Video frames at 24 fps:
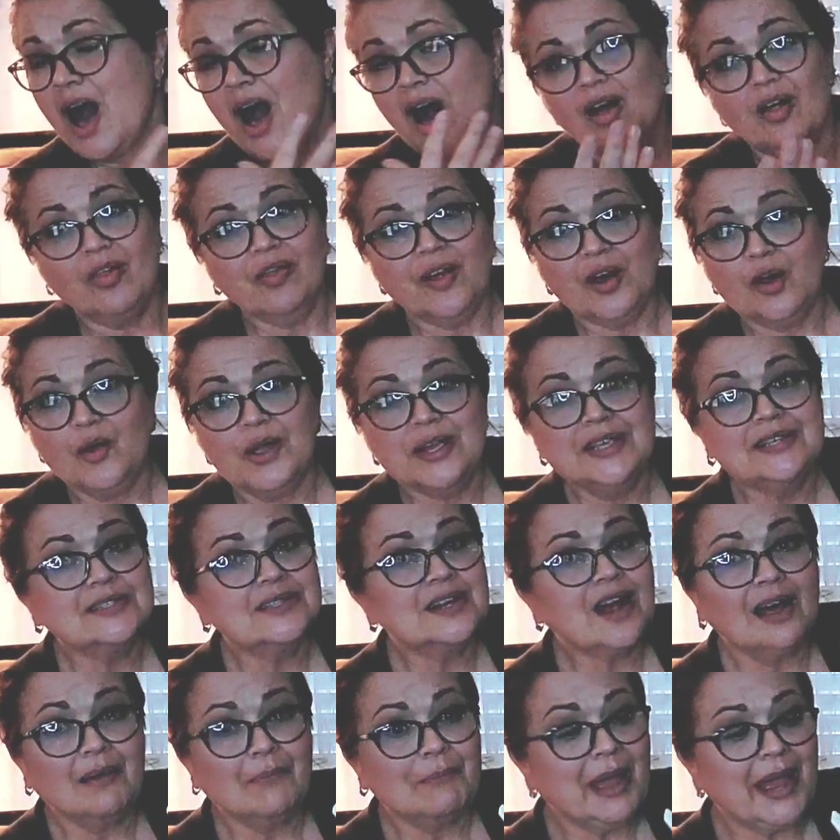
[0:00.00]
Although he's
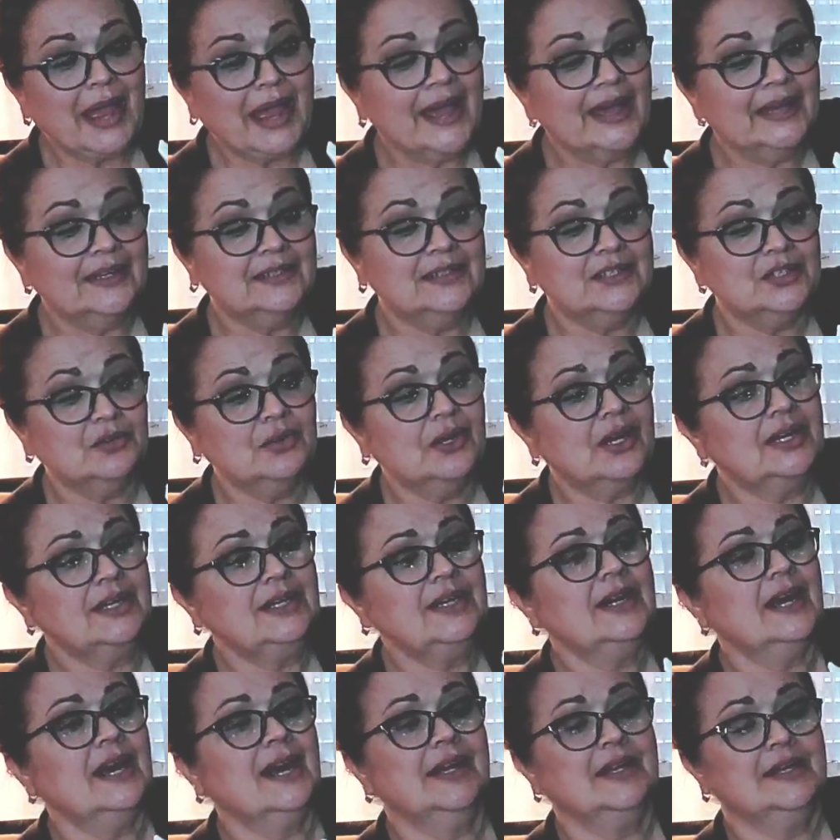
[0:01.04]
not bad,
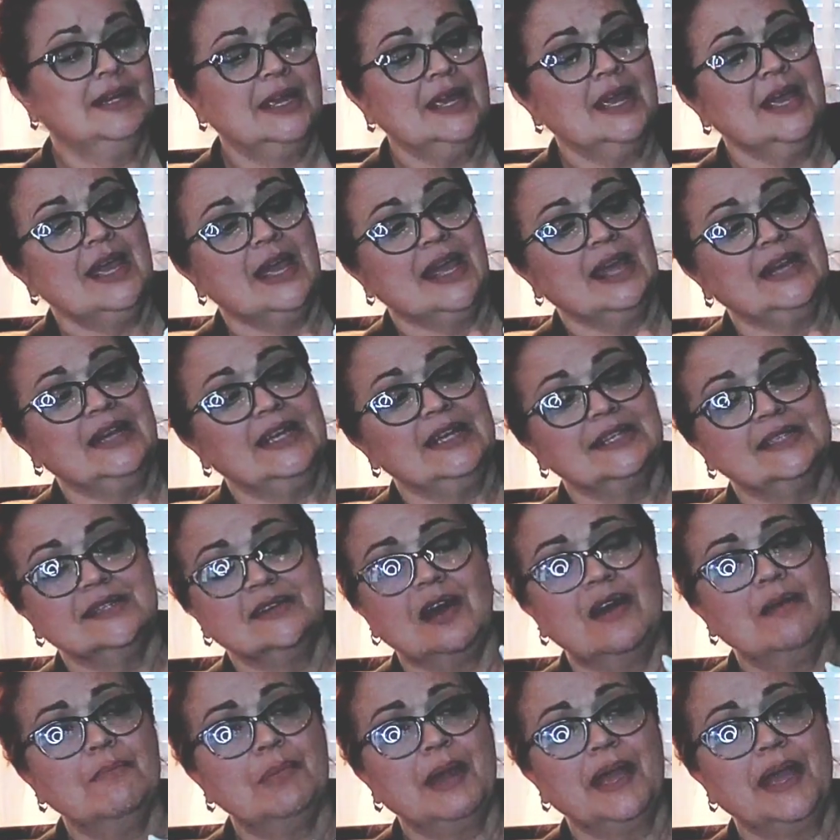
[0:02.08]
$2.99, and he's
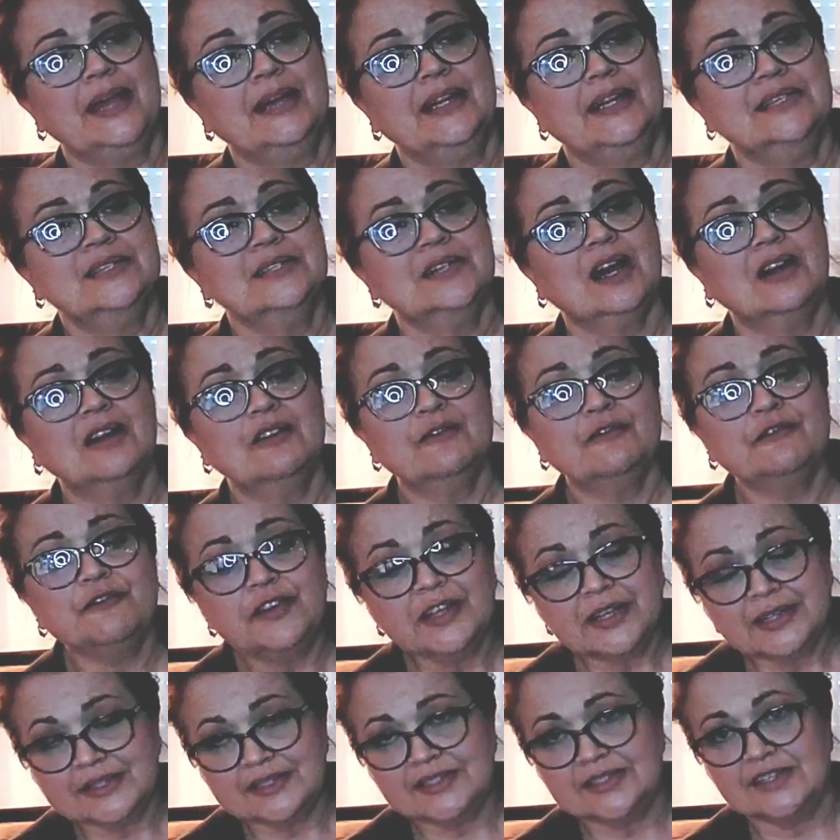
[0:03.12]
not bad. He's not
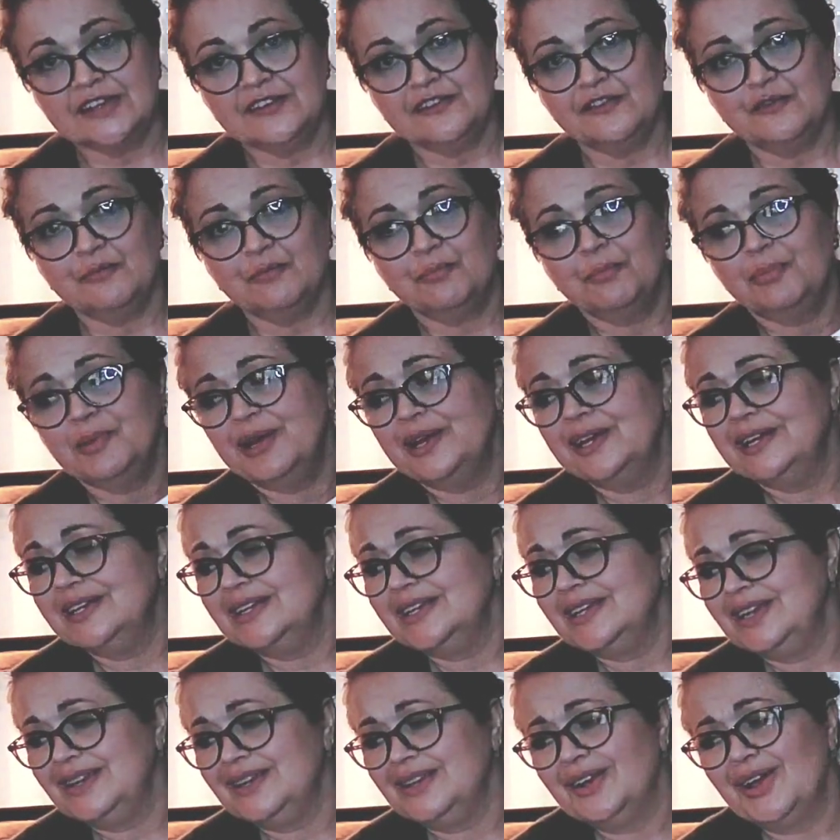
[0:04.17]
offensive, but
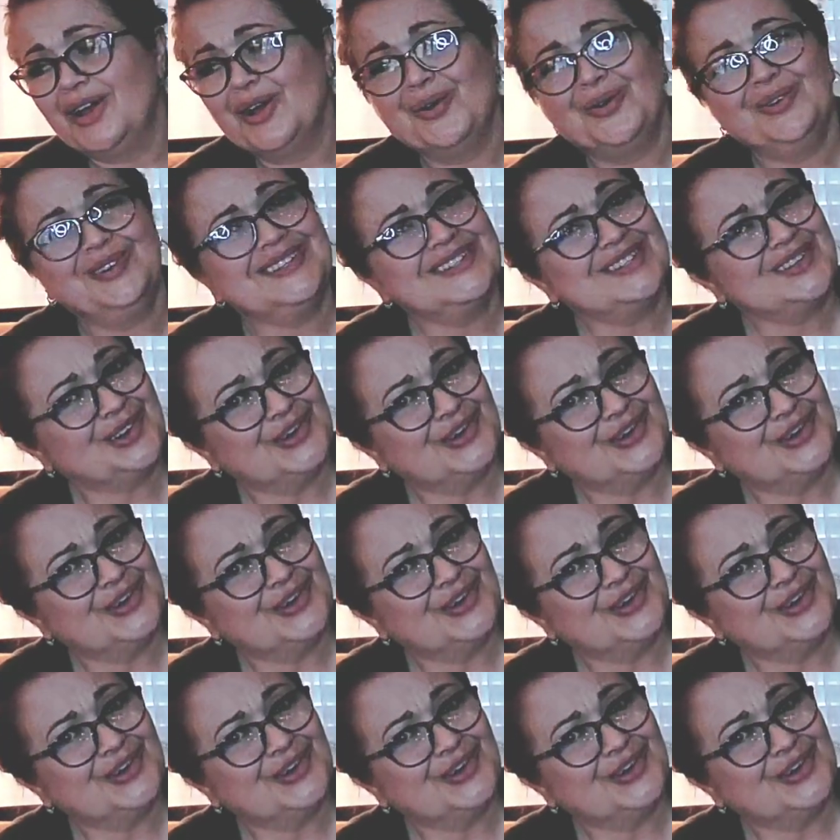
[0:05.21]
you know, it's